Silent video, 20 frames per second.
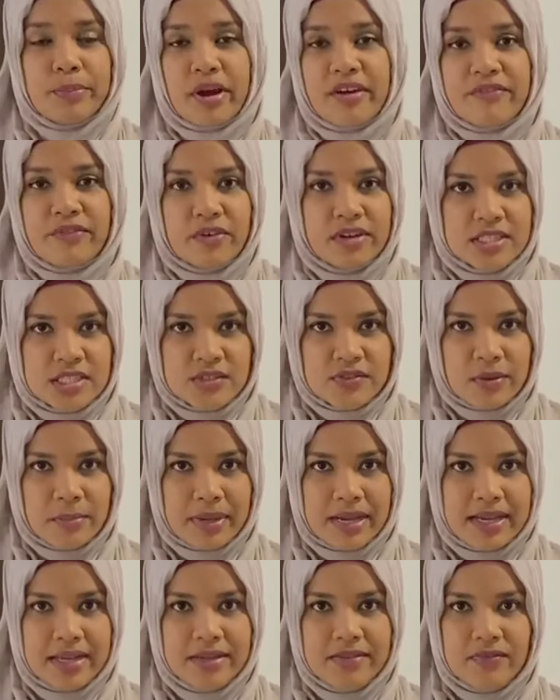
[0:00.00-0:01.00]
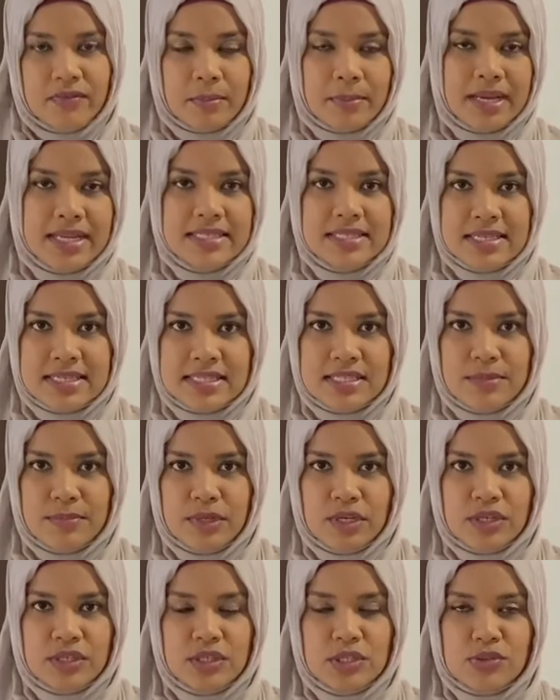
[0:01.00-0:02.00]
preference for my taste, to
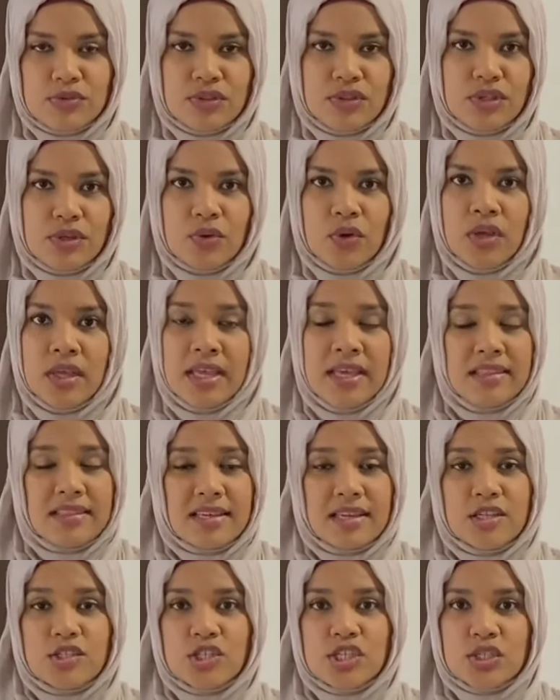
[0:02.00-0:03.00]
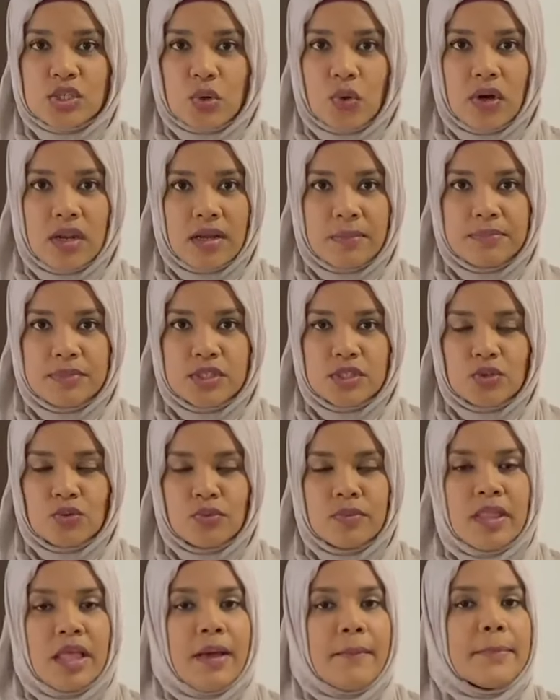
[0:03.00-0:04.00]
be honest with you. I think it's just all up to you.
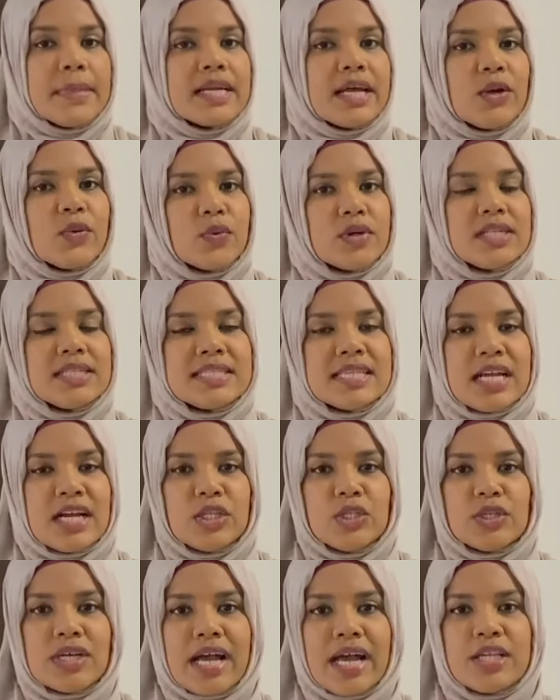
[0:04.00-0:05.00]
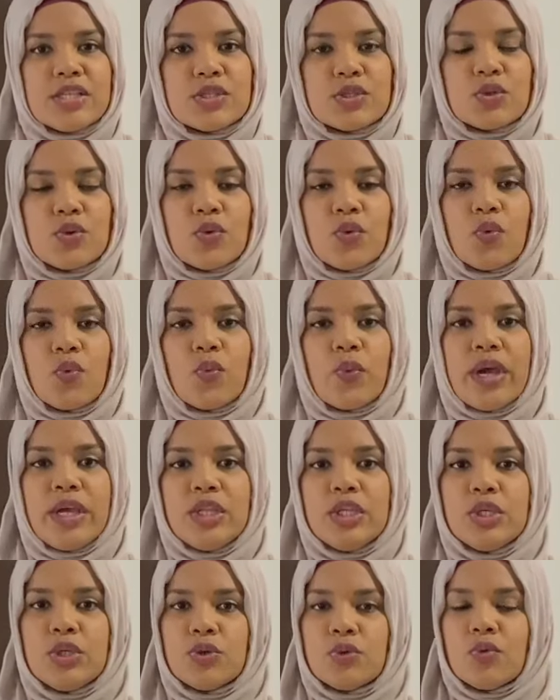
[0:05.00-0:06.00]
But I will tell you guys though,
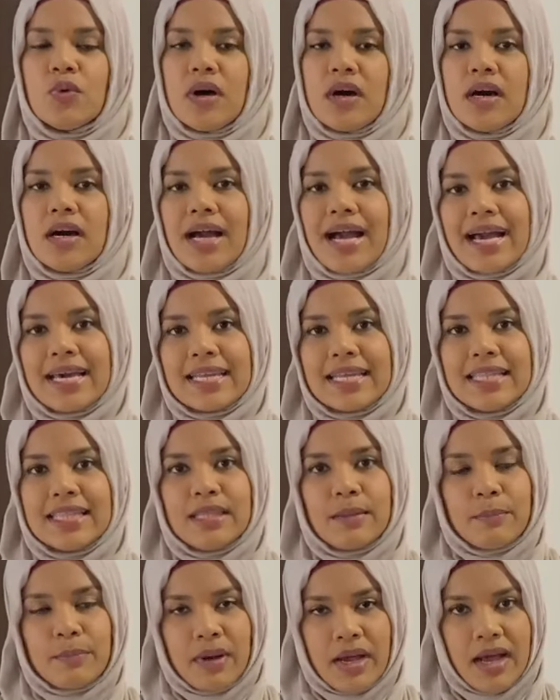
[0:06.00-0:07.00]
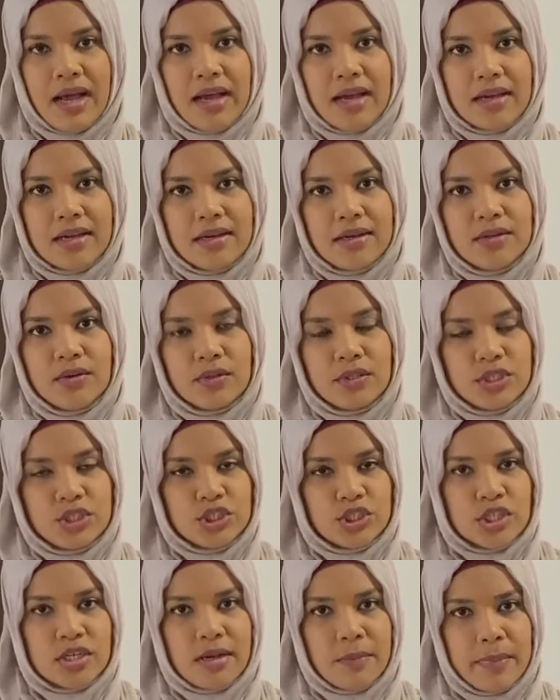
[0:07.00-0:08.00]
when you are adding the pag or the
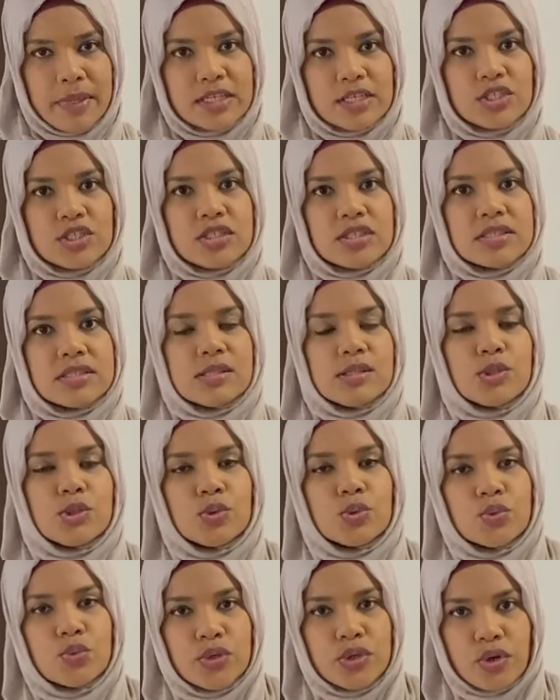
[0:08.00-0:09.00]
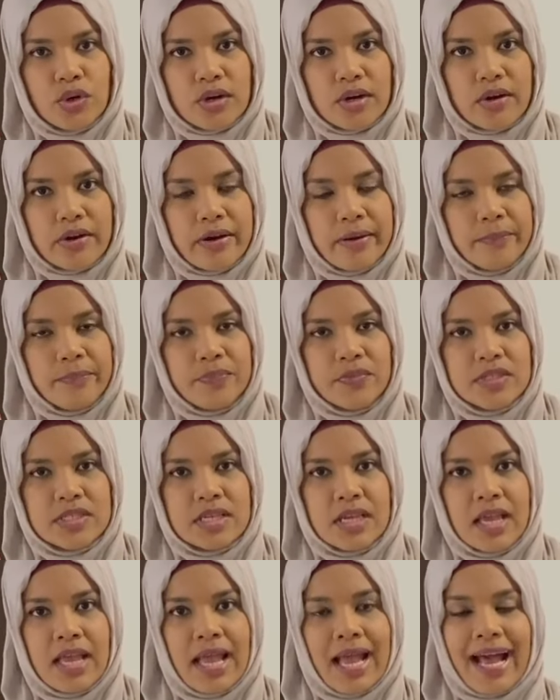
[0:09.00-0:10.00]
sugar mixture to your crumbs,
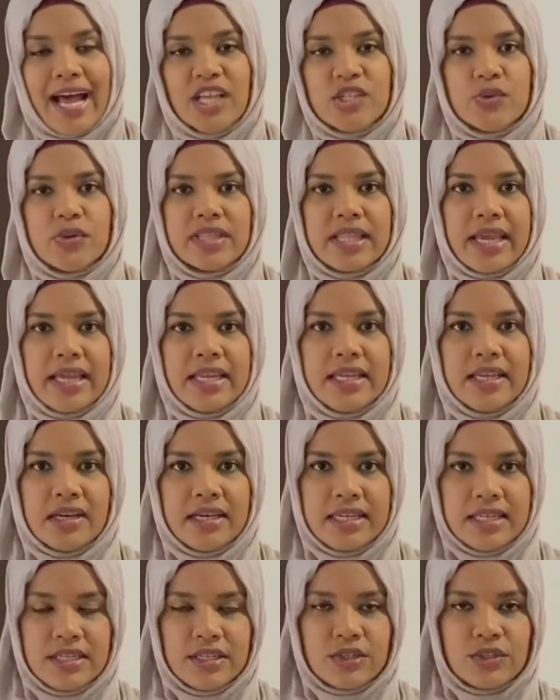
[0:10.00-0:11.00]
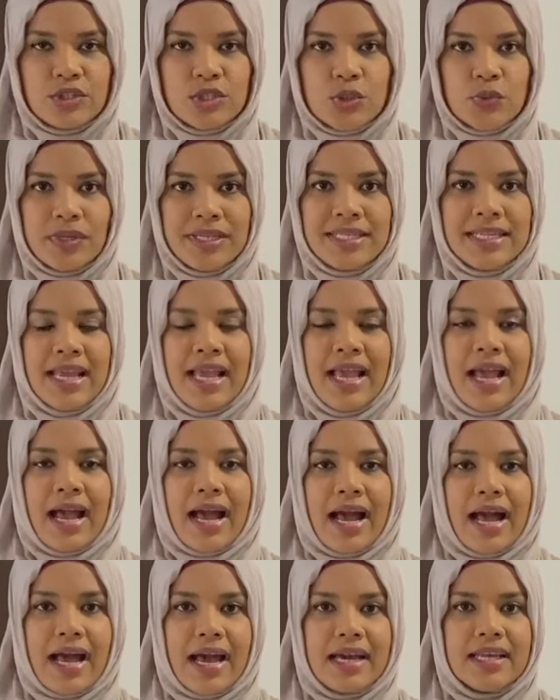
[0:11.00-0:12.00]
as with any Indian sweet,
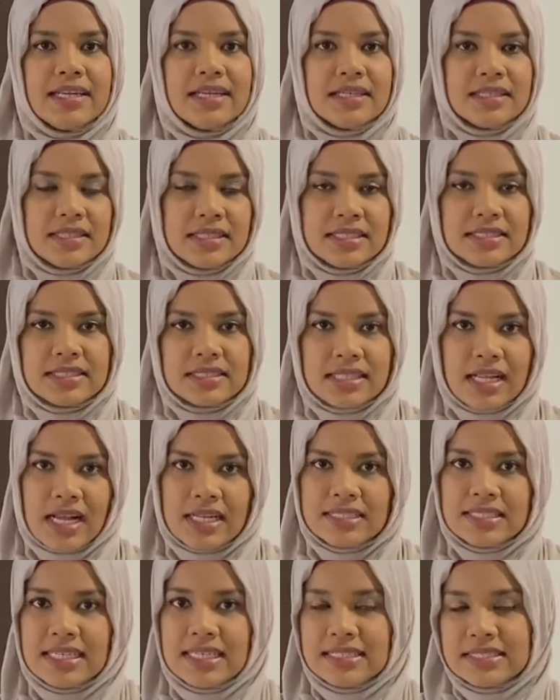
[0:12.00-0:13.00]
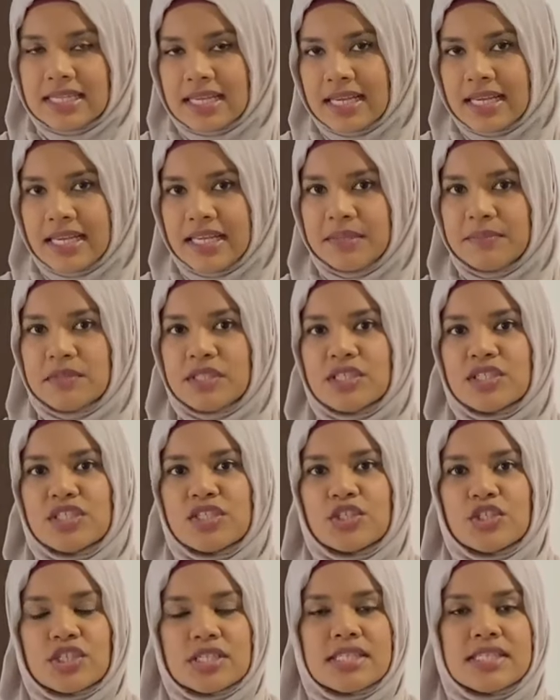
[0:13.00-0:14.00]
add a little at a time. This
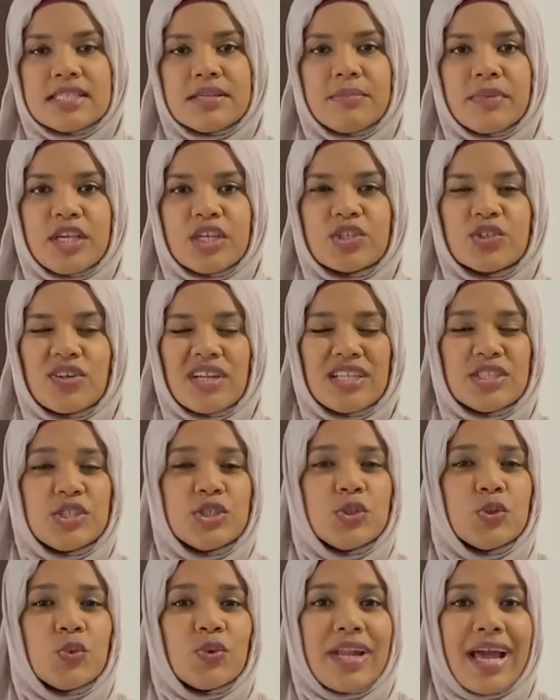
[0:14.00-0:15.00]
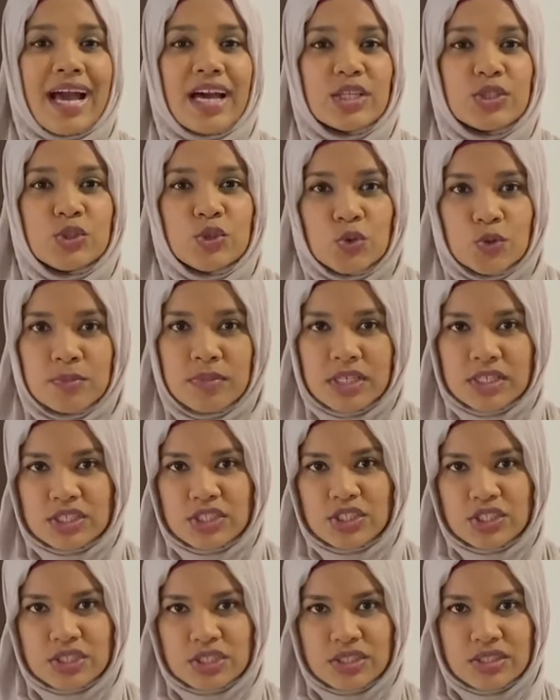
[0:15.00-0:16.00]
is just to make sure that you don't add too
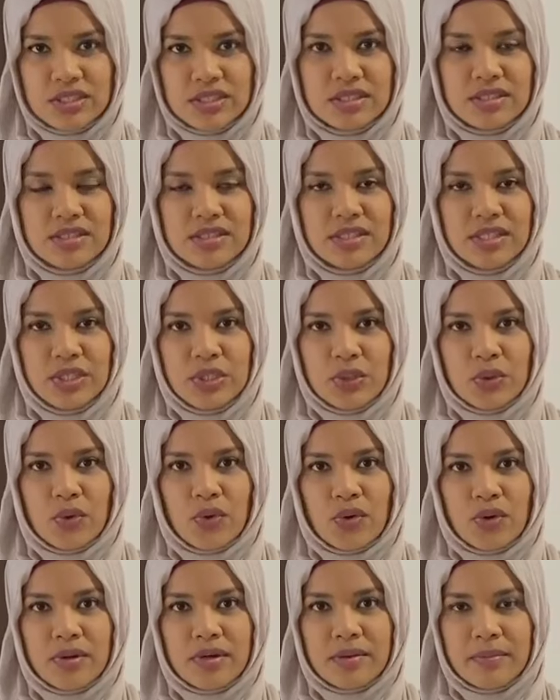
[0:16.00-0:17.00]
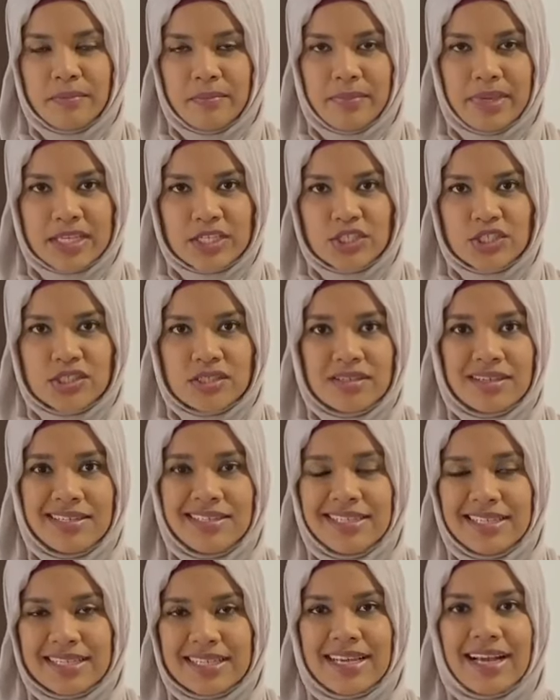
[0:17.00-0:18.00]
much to your mixture
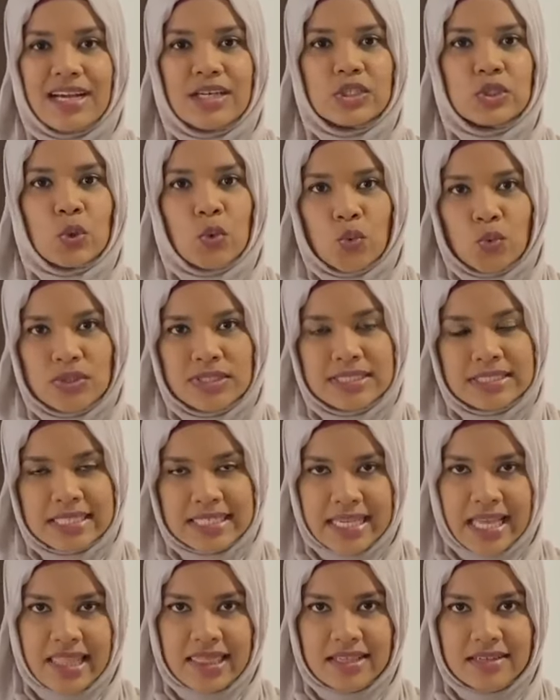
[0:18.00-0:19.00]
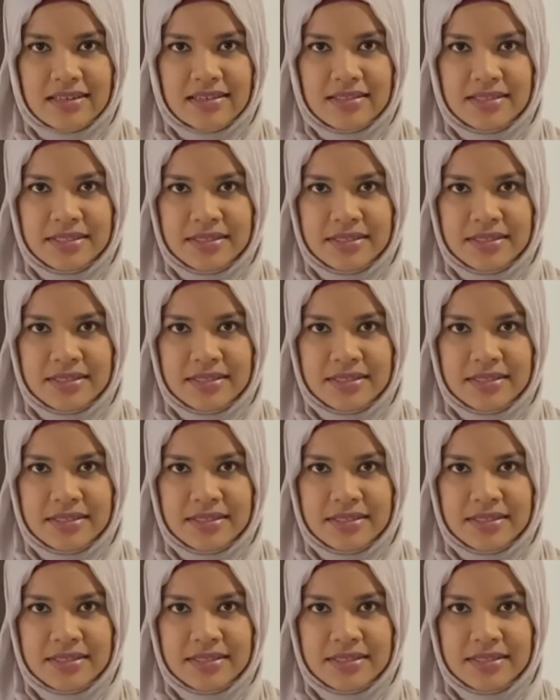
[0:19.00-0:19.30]
and it can't hold together.